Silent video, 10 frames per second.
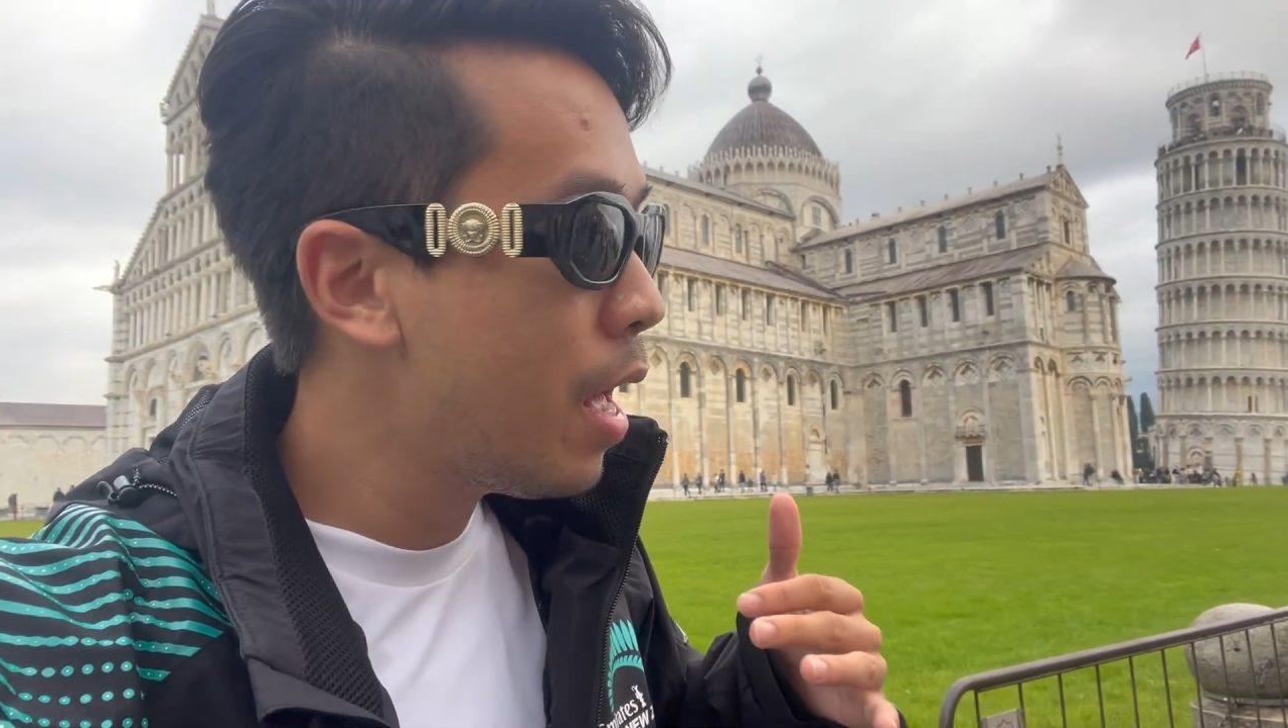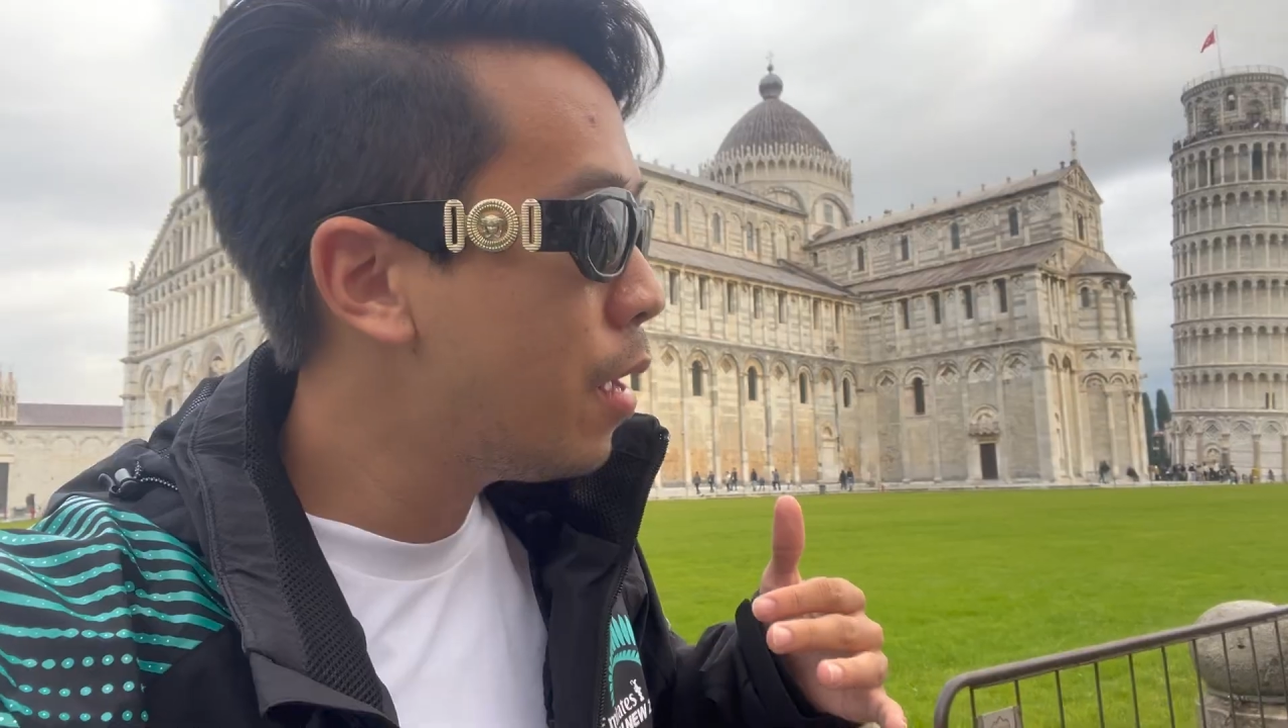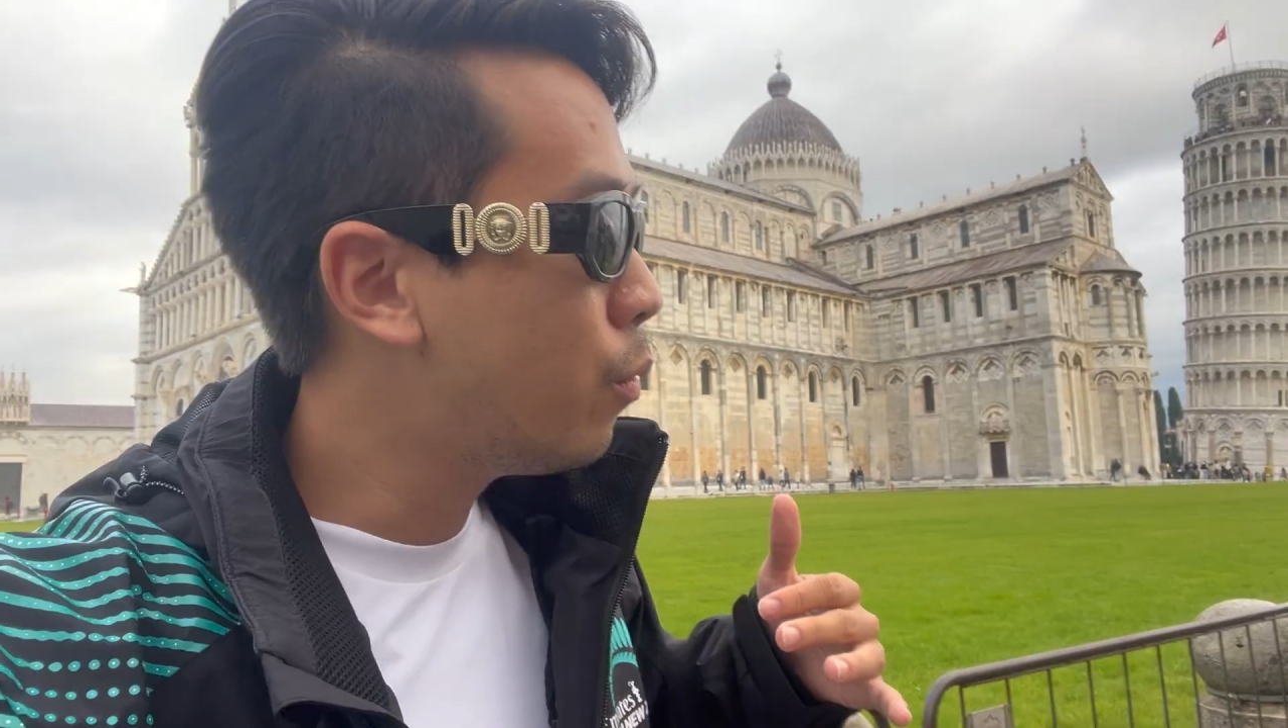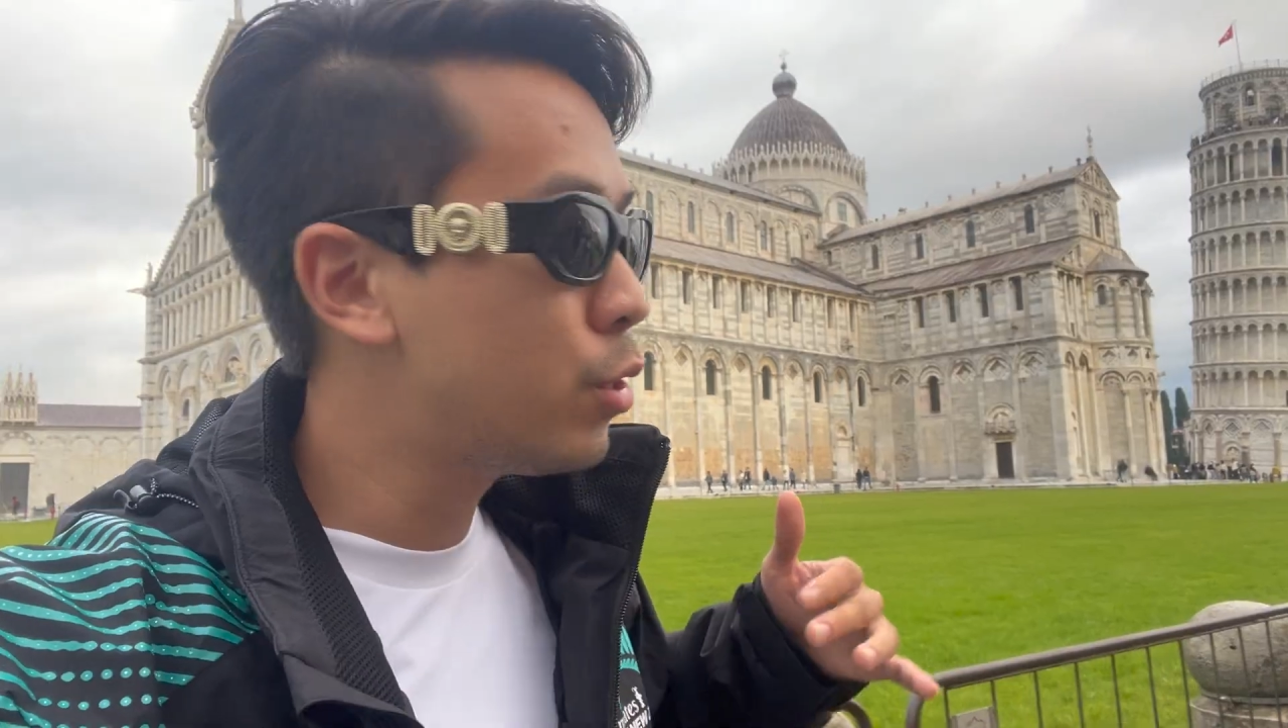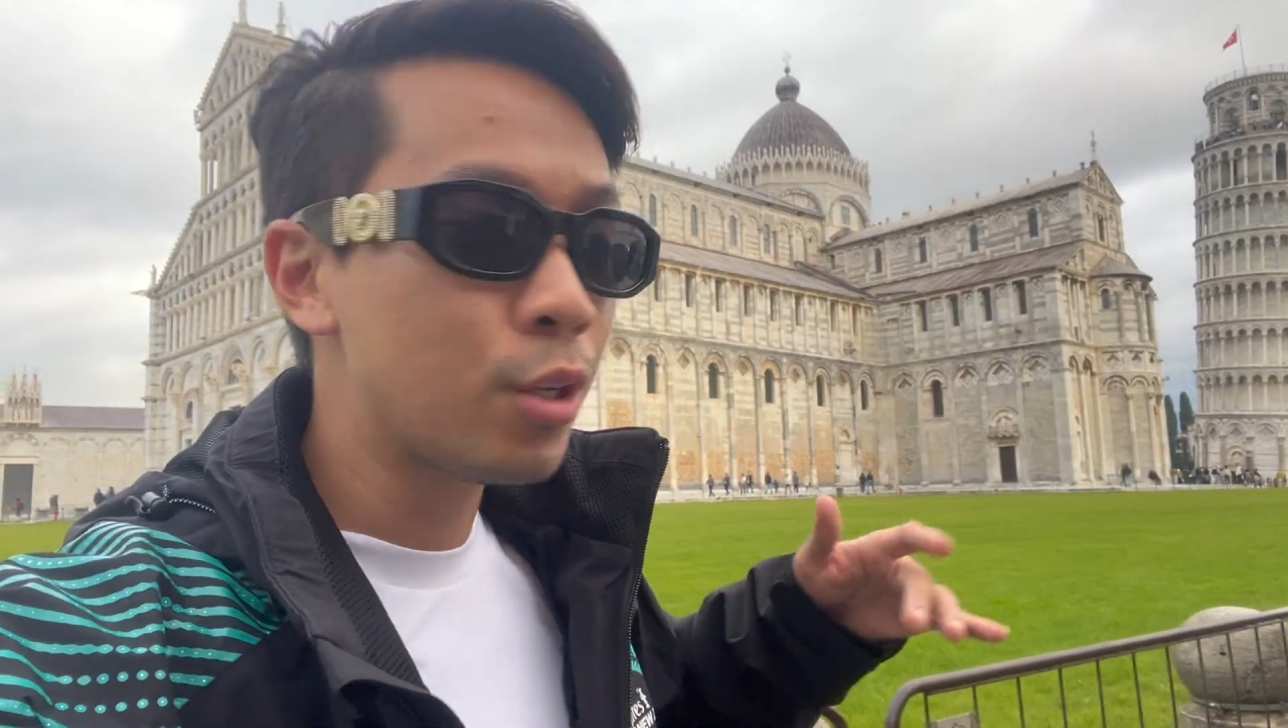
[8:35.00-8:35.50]

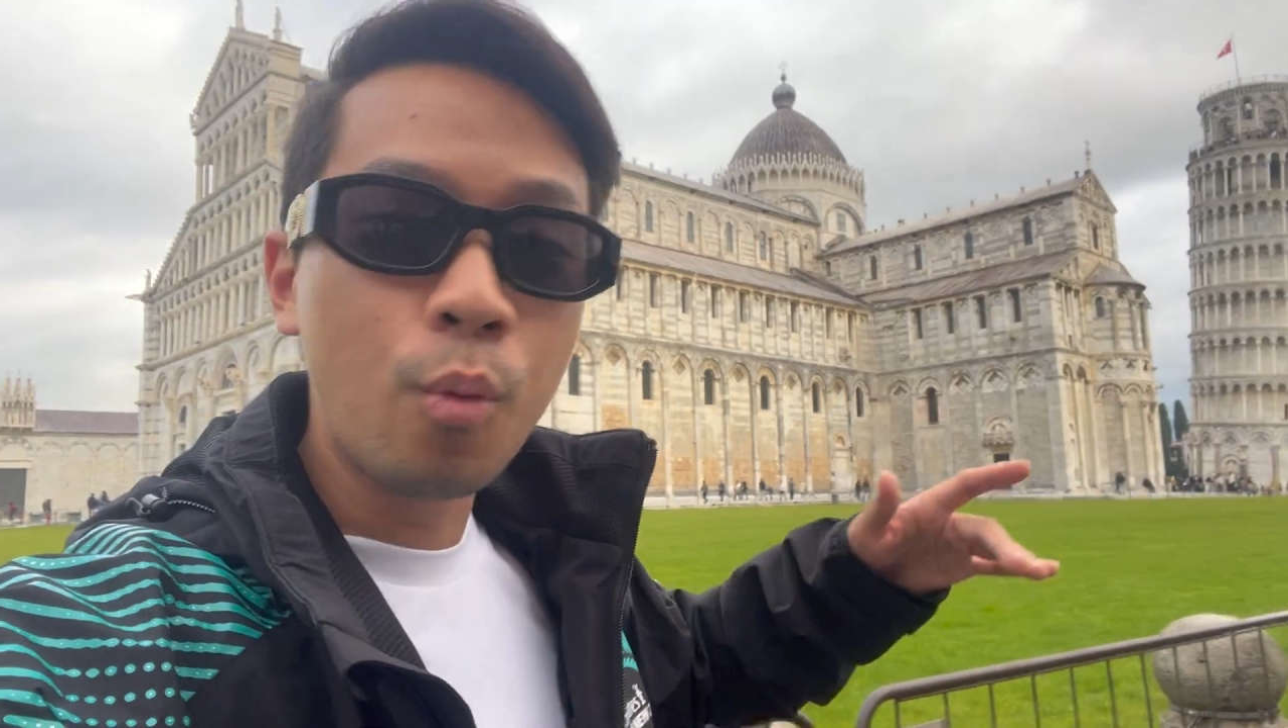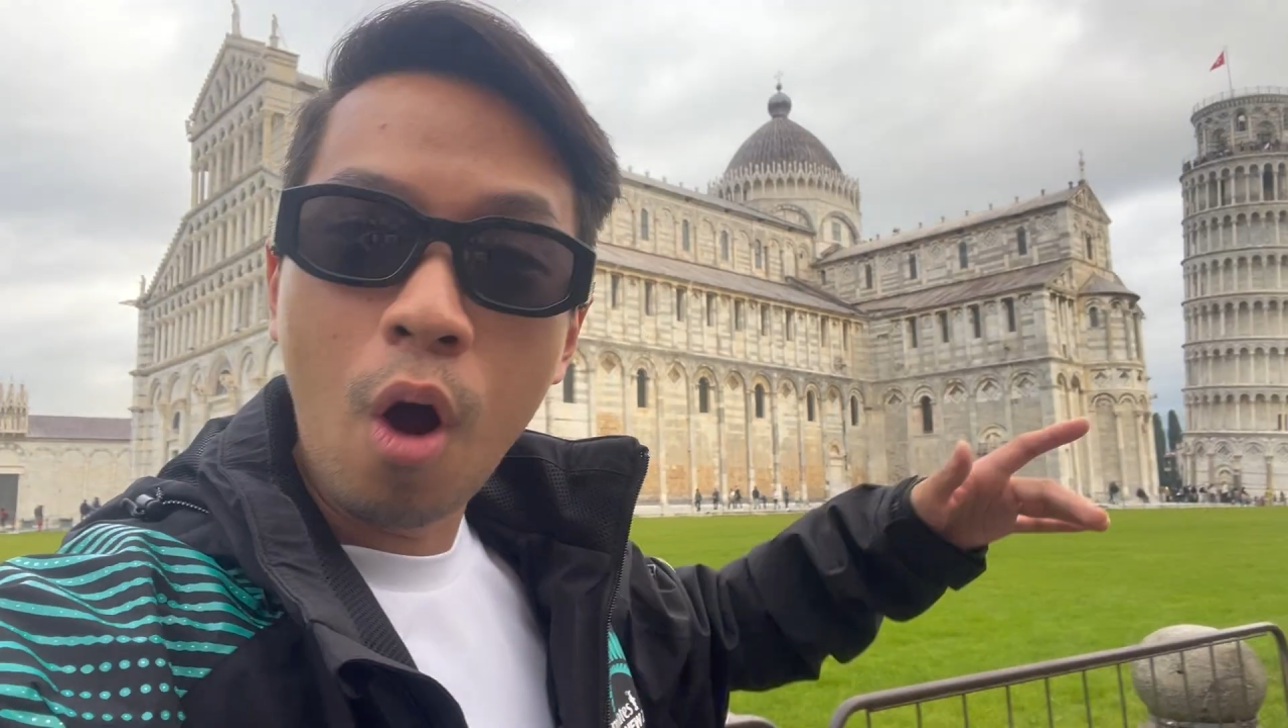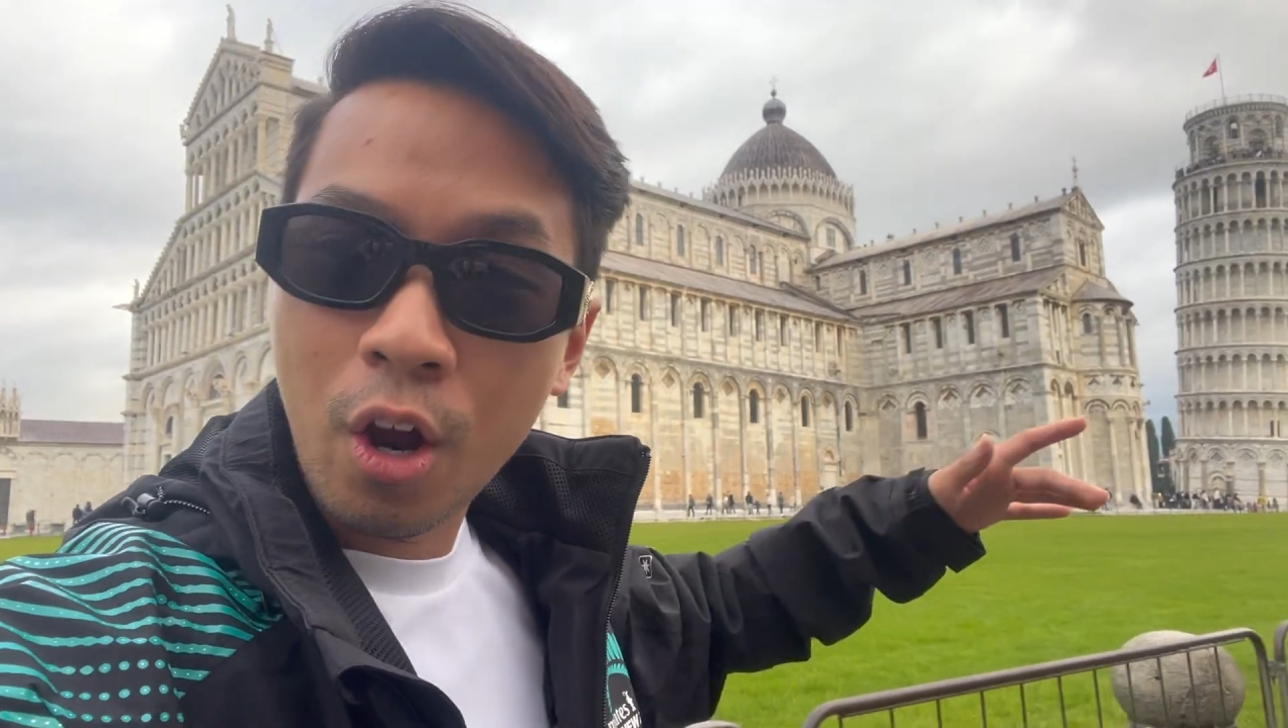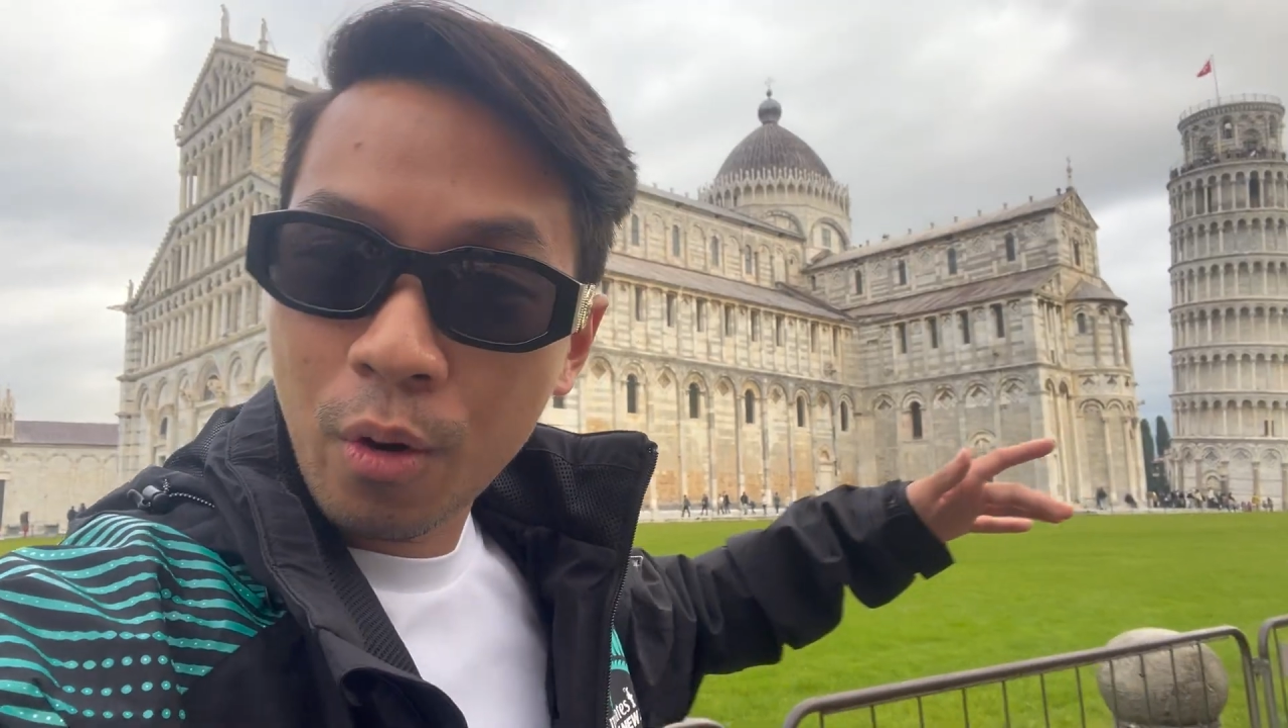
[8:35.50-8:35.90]
We're just gonna walk